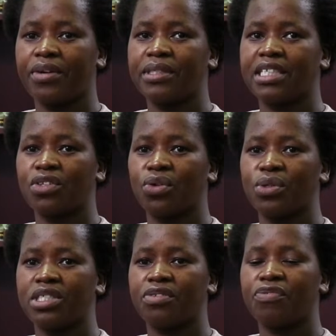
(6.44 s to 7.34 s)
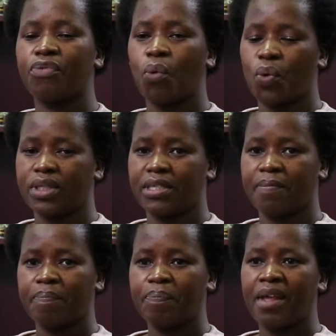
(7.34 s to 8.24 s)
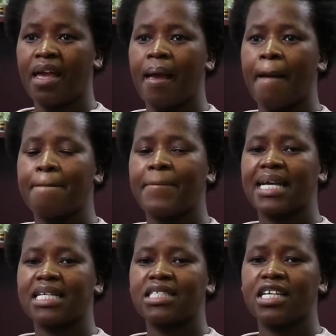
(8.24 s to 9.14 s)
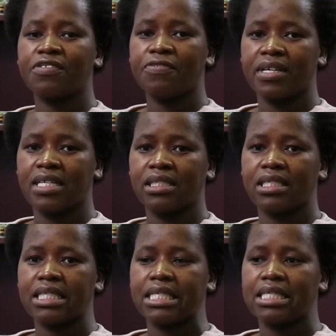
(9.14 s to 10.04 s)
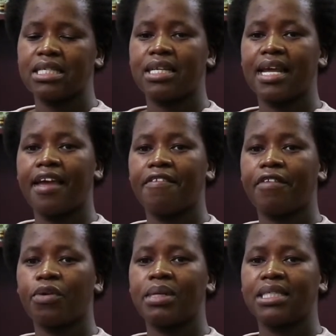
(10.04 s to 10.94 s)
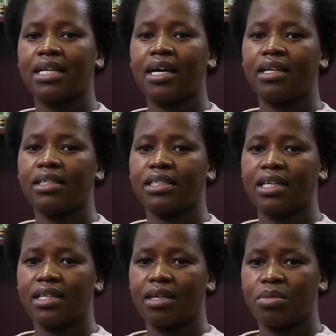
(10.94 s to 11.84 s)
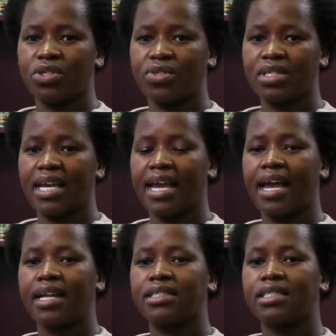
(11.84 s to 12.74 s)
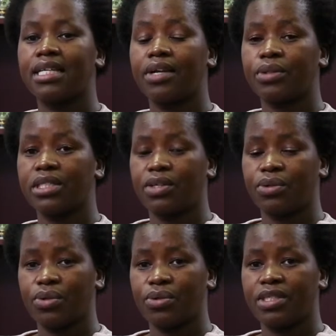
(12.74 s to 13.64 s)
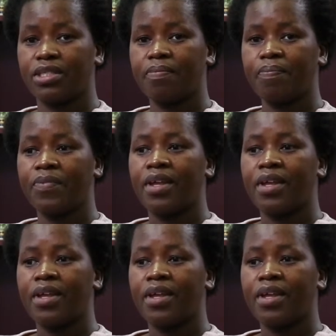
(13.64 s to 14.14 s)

Nanotechnology for Water. My research field is in environmental analytical chemistry and nanotechnology.